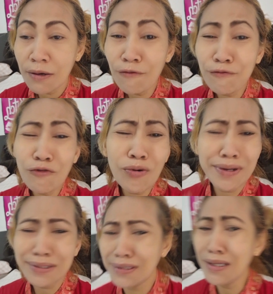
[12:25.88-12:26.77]
of
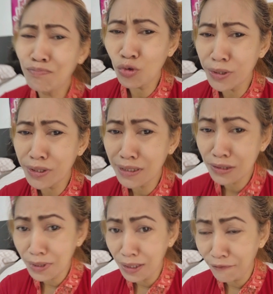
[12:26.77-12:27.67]
course,
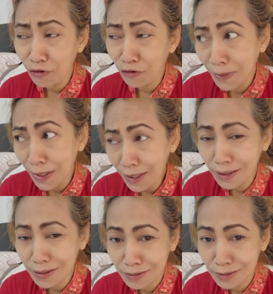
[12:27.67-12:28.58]
important really for
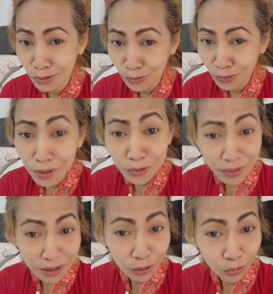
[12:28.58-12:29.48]
men is you will
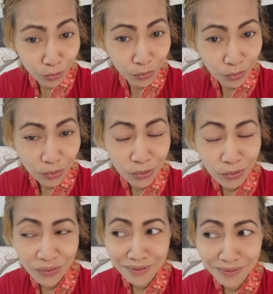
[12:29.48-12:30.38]
really look
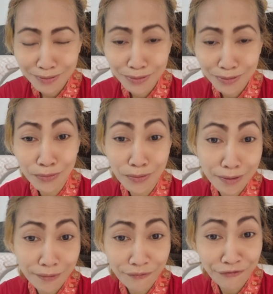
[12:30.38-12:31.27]
good, you
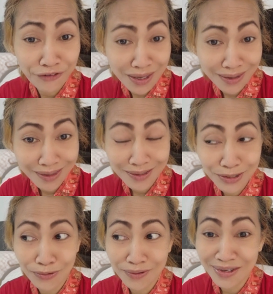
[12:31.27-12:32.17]
are
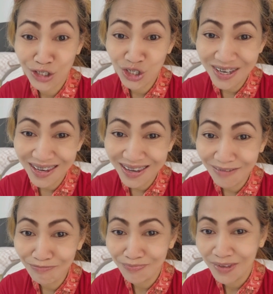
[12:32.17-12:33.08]
fit, you are in
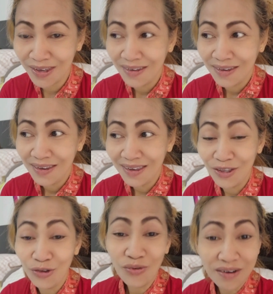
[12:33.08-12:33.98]
shape,
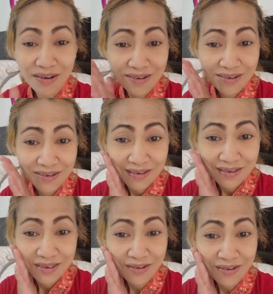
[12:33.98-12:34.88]
and you are
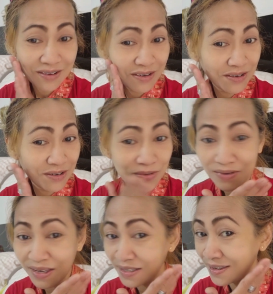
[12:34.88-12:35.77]
younger
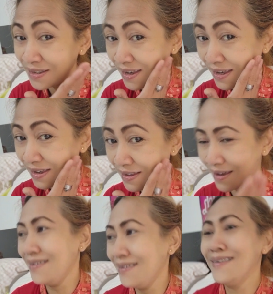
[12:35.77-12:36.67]
looking
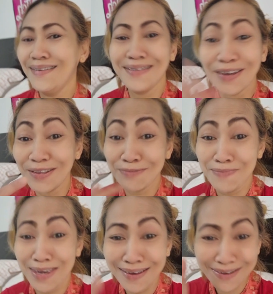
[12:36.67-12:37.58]
skin.
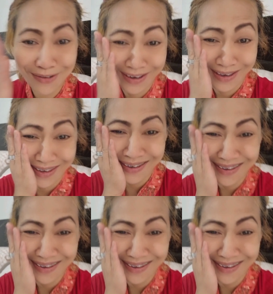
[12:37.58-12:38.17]
Not me, okay.